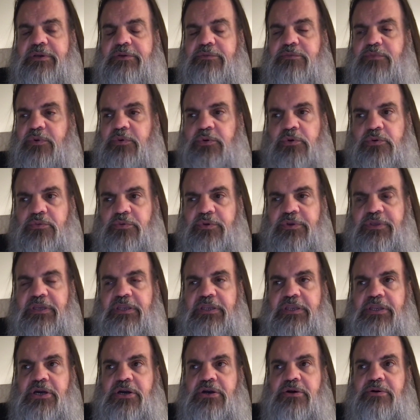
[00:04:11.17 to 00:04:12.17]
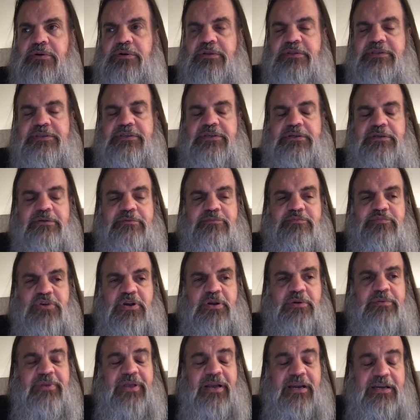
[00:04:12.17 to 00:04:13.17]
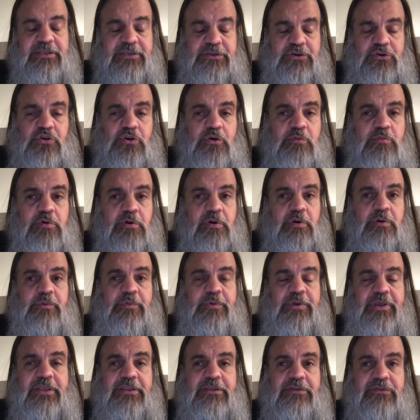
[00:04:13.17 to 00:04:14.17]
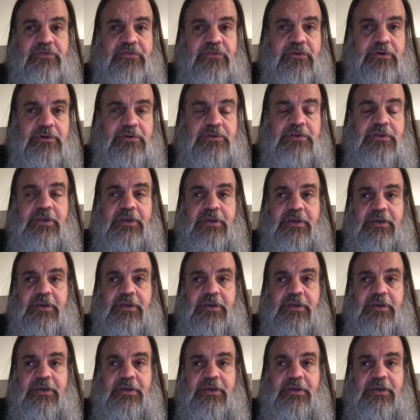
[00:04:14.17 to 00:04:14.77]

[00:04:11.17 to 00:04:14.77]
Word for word: We won't really know until probably October when we get the first